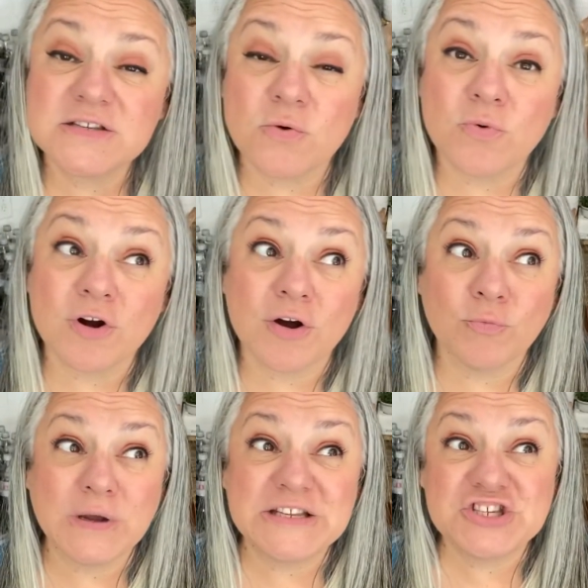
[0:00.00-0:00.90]
so we're,
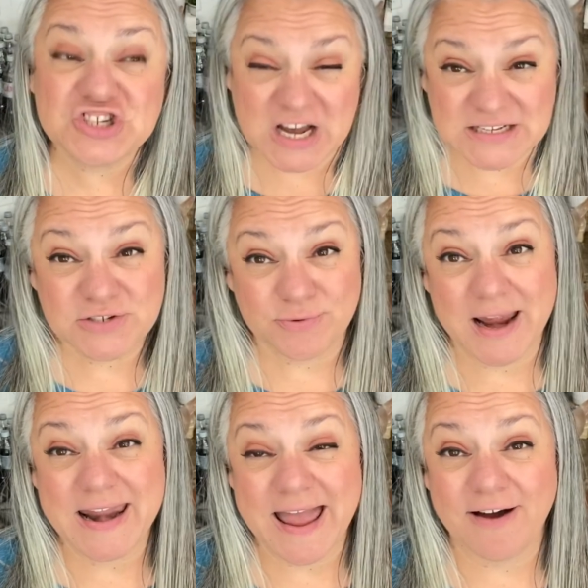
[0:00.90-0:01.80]
we just
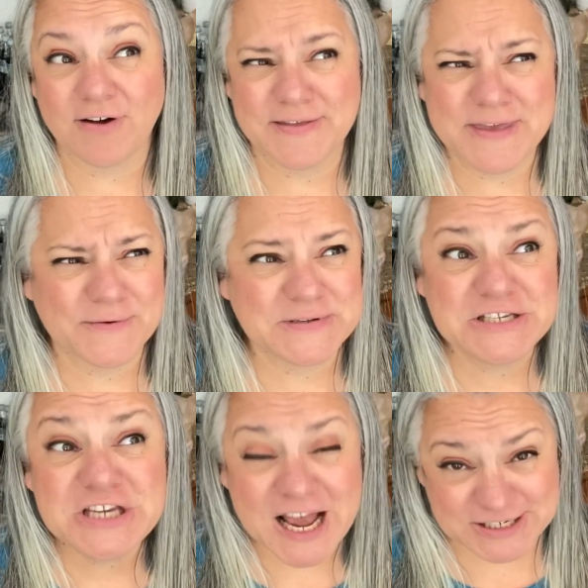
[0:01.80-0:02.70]
ran out, I think it was
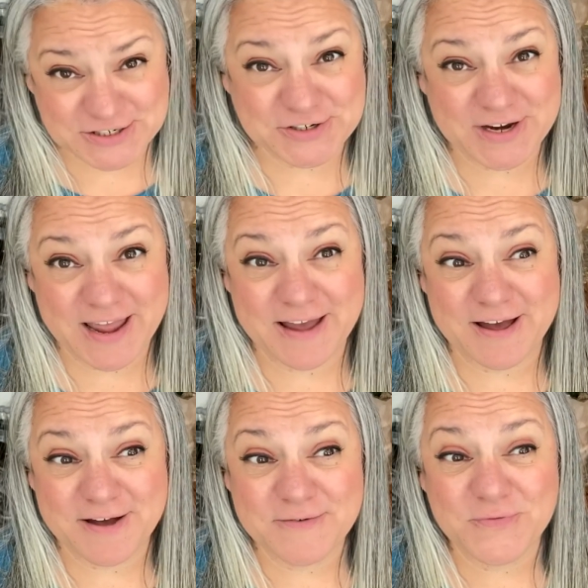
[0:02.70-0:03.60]
yesterday,
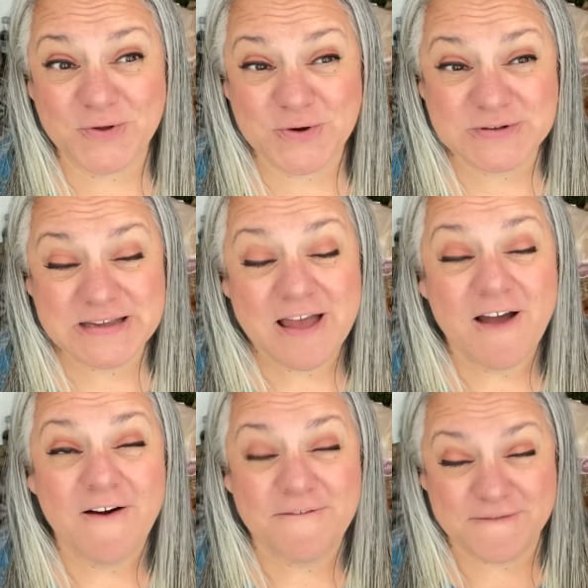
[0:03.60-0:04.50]
of those
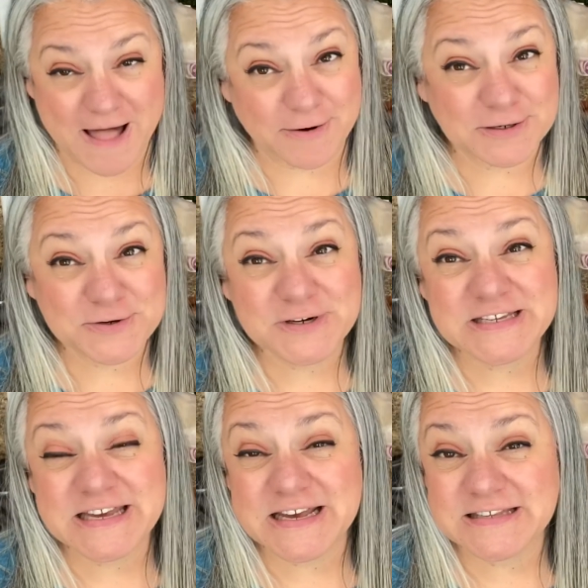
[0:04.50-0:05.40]
flour
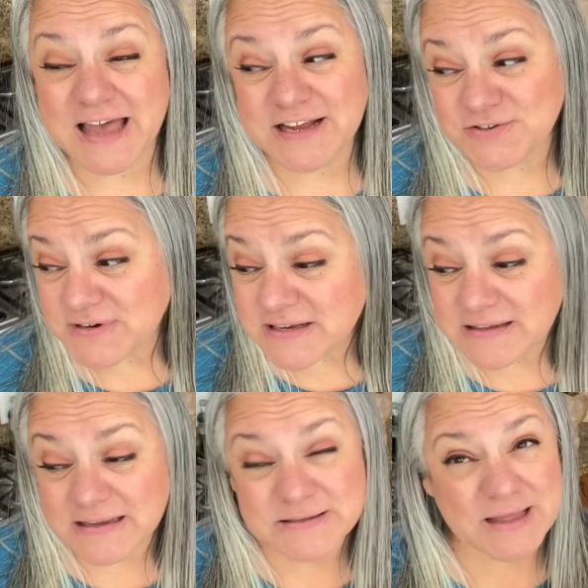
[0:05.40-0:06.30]
tortillas. Ezra
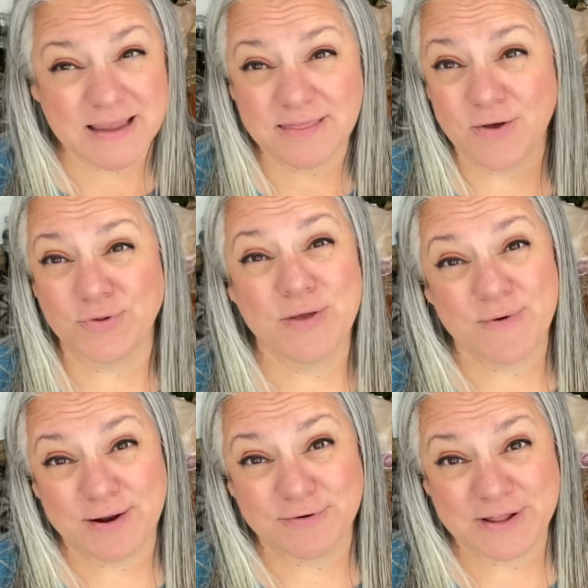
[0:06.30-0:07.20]
is like the only
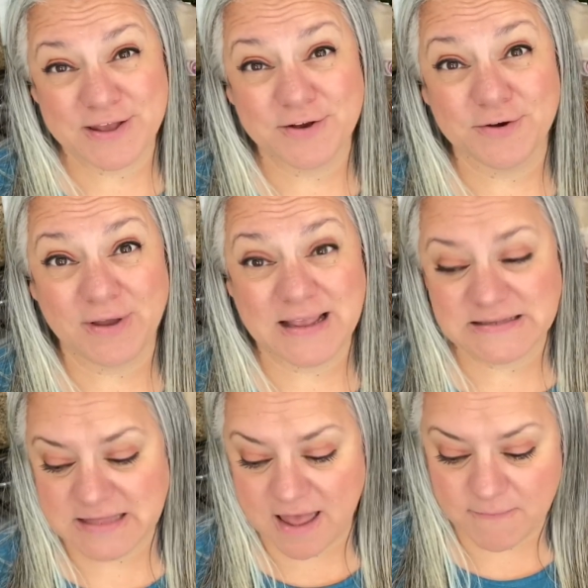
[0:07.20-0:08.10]
one really who
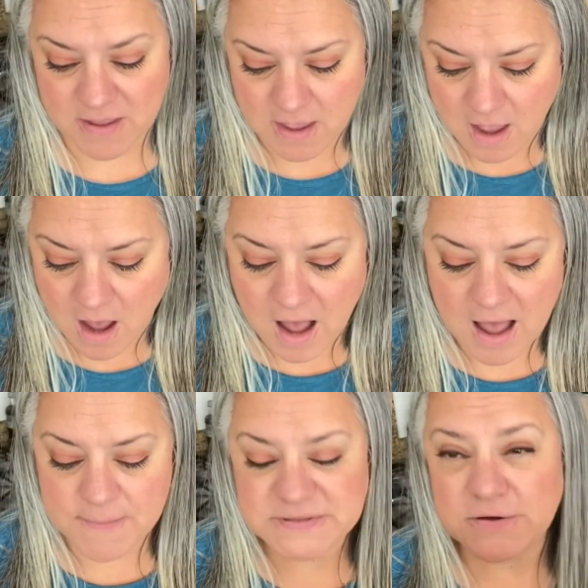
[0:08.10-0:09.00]
eats them.
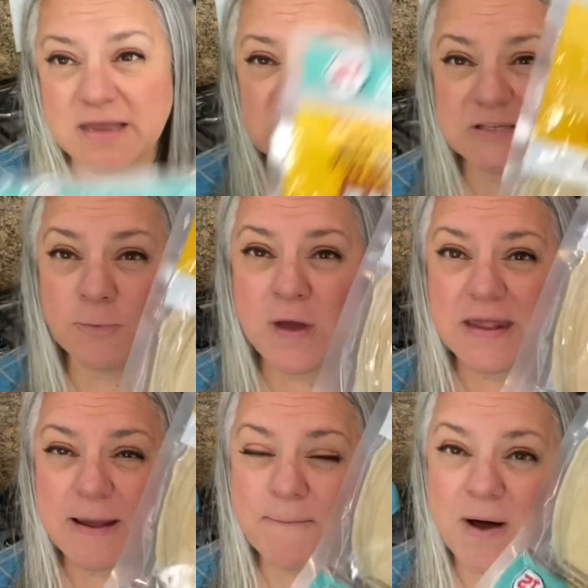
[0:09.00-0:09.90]
Um, so I just
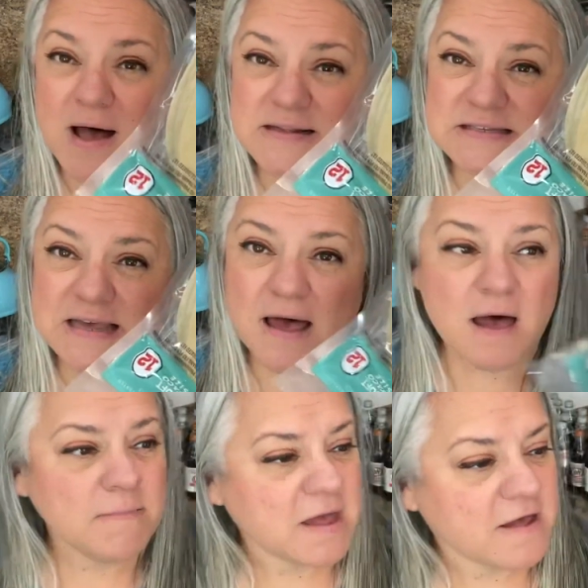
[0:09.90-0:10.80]
went and bought
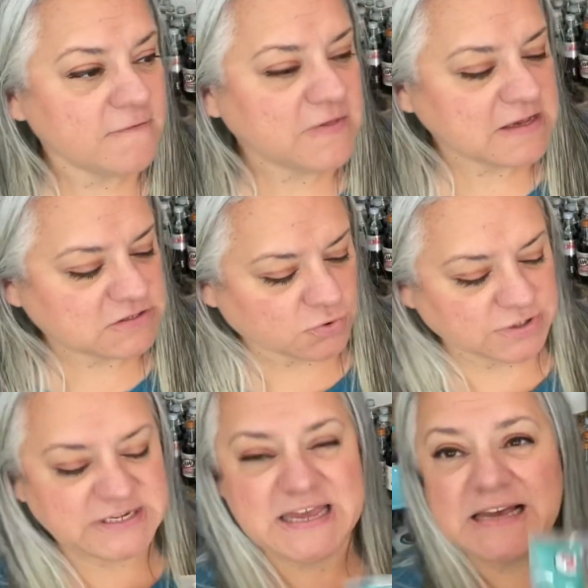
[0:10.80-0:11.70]
some of these
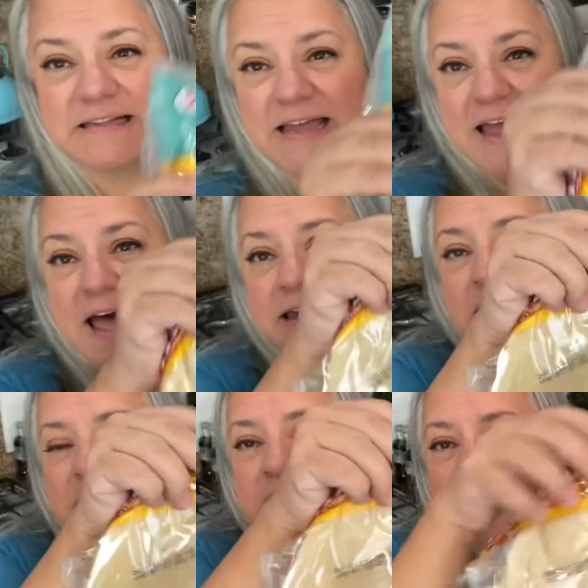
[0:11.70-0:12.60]
Tortilla Land.
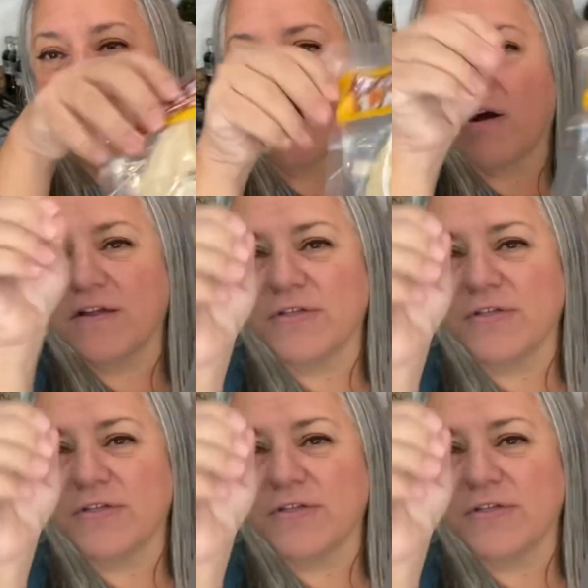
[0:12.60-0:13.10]
They are